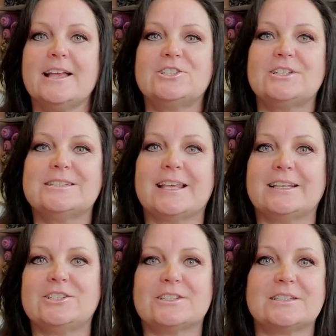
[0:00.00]
And she's
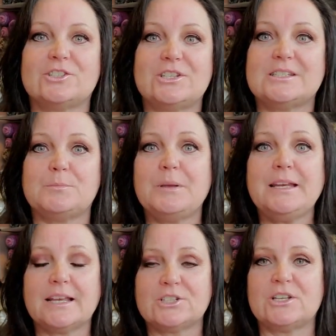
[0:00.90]
like, just, she's
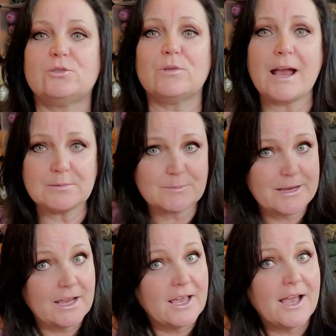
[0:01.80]
spinning. And she grabs
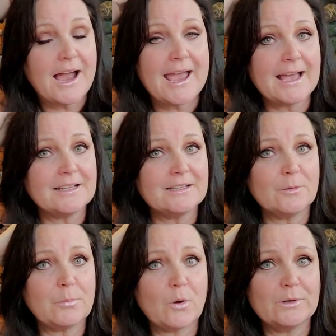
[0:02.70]
my, I had a
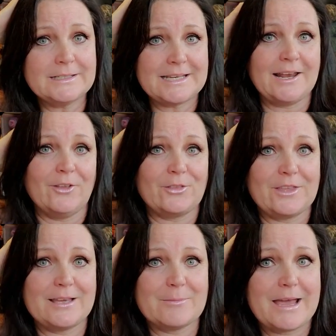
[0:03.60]
little ponytail
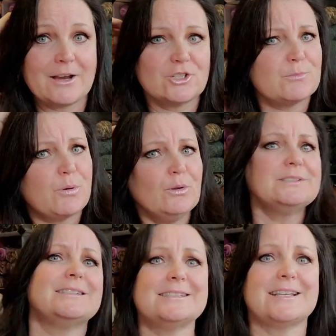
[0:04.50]
thing in my hair. She
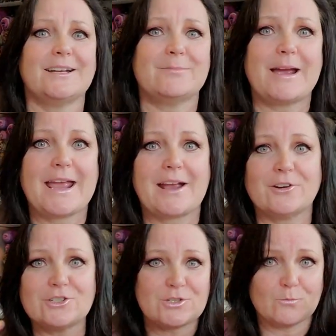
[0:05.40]
pulls this out of my
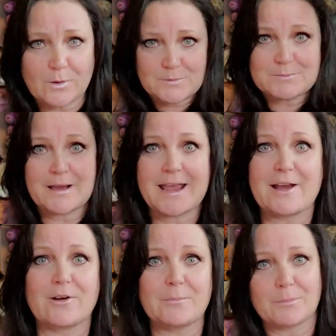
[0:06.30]
hair and she whips my
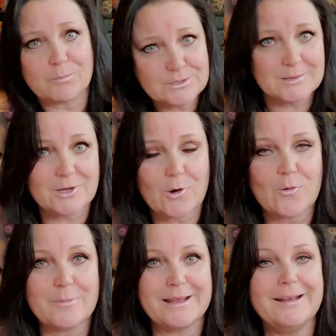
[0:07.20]
hair up and puts a
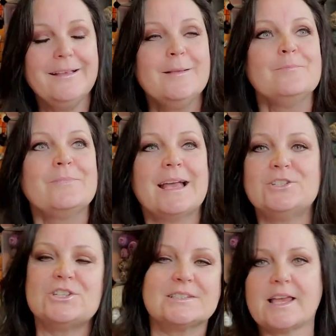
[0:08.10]
comb in.
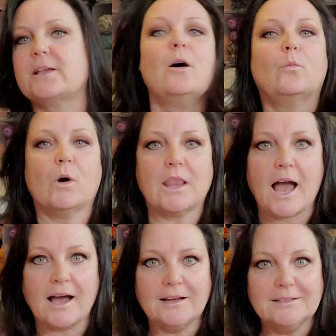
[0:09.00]
And she's like, voila.